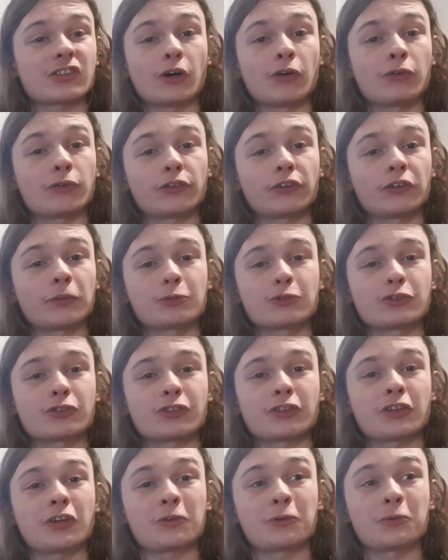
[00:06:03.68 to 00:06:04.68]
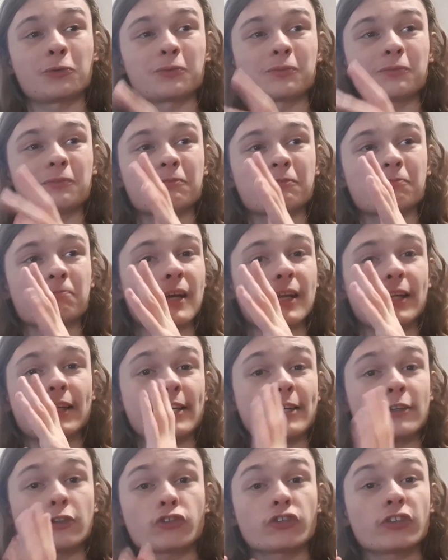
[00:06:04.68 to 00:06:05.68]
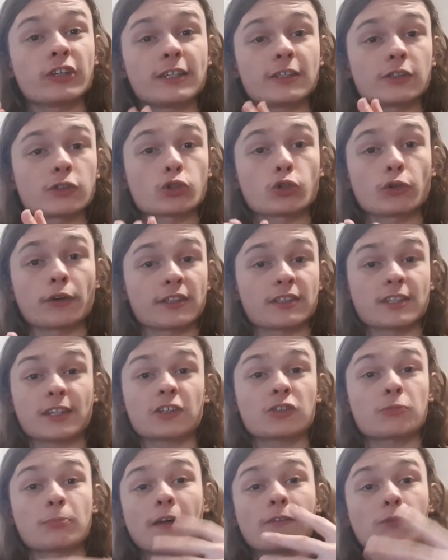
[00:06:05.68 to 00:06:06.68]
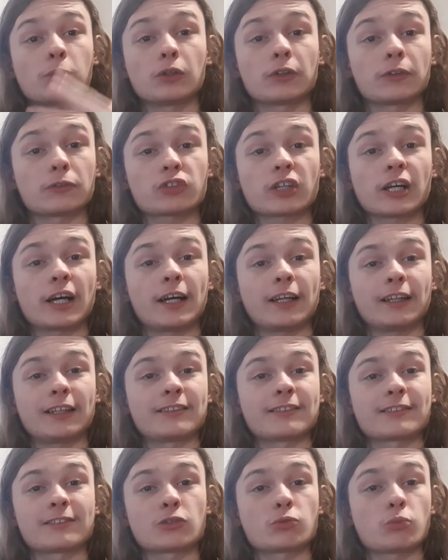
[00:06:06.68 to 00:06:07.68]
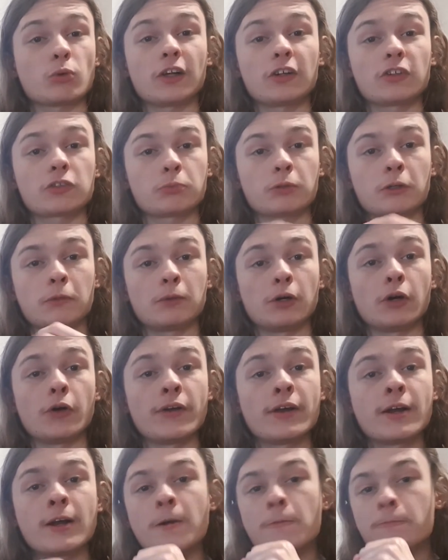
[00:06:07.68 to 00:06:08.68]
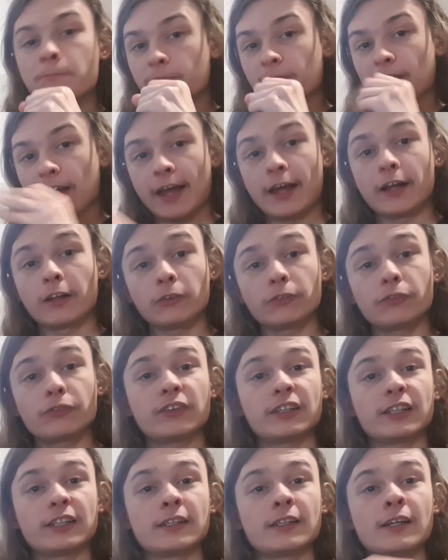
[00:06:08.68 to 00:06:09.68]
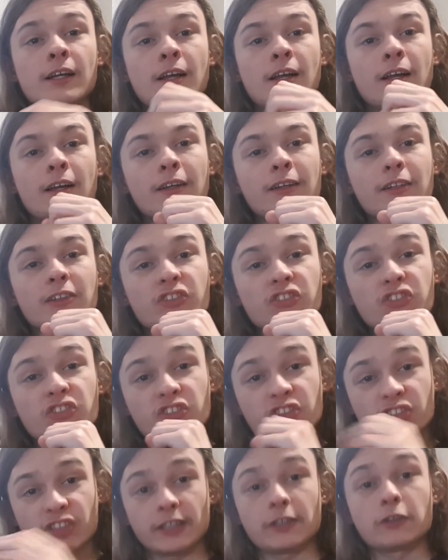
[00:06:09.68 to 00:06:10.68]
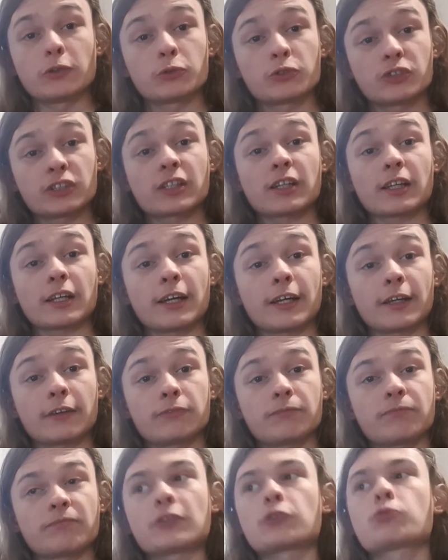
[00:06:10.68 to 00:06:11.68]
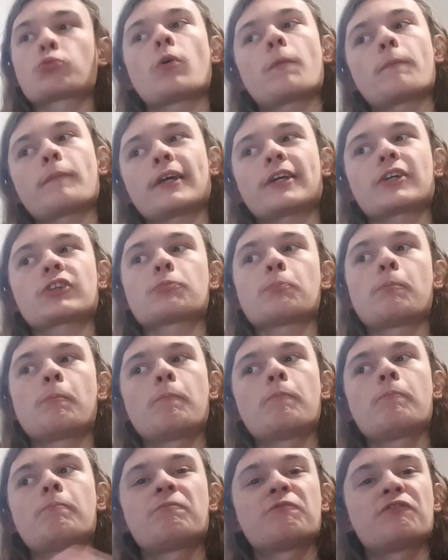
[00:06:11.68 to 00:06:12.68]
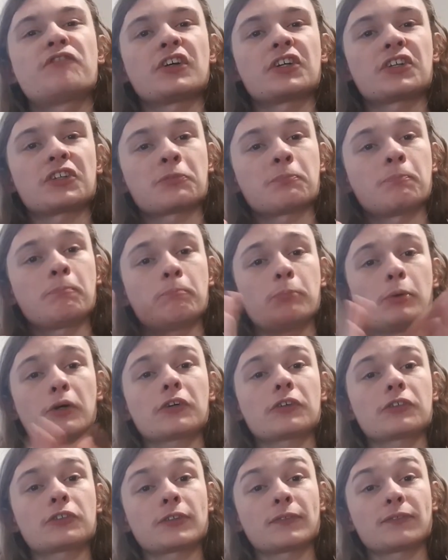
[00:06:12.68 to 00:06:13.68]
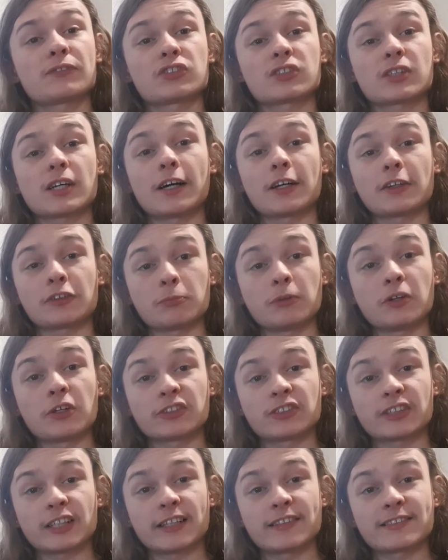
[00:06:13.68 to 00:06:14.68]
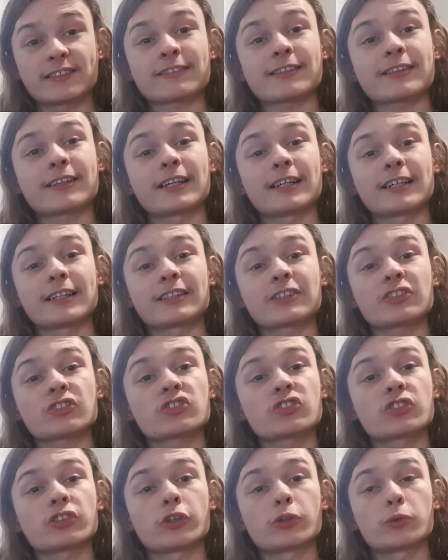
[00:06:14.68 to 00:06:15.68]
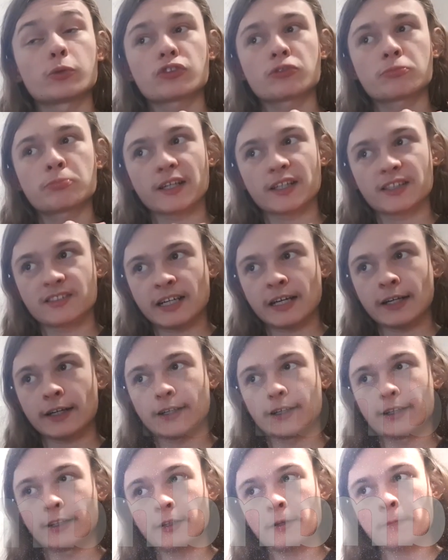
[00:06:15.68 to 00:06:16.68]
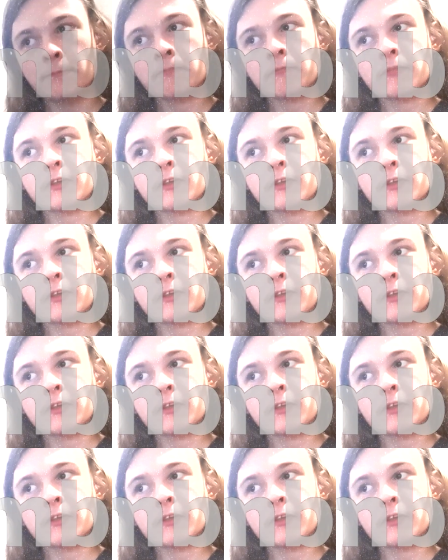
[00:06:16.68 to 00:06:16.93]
offer up so many intriguing stories that expand the world of Skylanders as well as promote healthy skills in life is what makes the books of the Skylanders merchandise and line so spectacular.